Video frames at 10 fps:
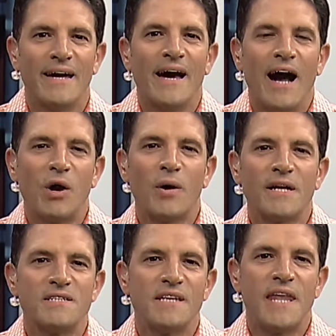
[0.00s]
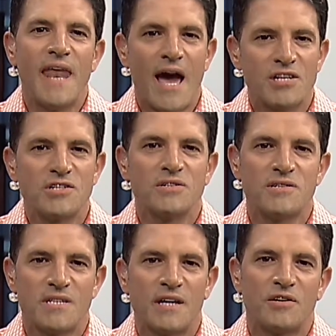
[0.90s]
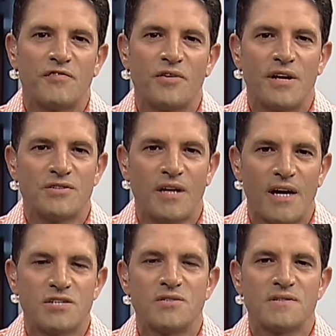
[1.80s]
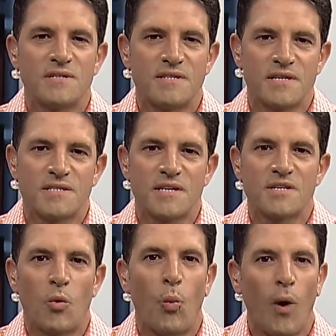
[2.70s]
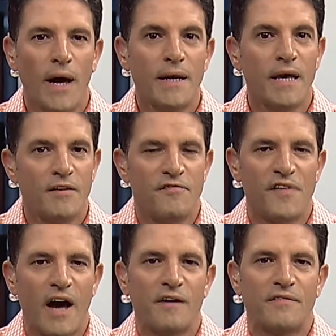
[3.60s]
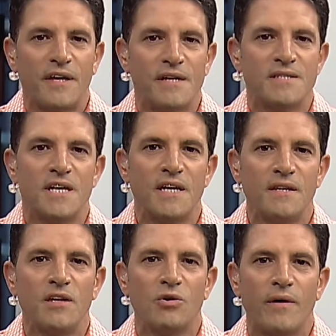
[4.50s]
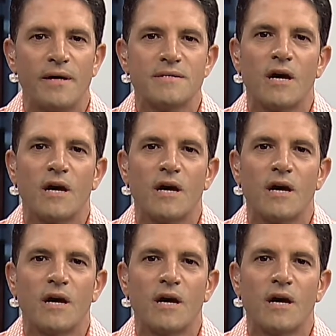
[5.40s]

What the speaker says: According to the National Center for Educational Statistics, 1 in 5 kids in the U.S.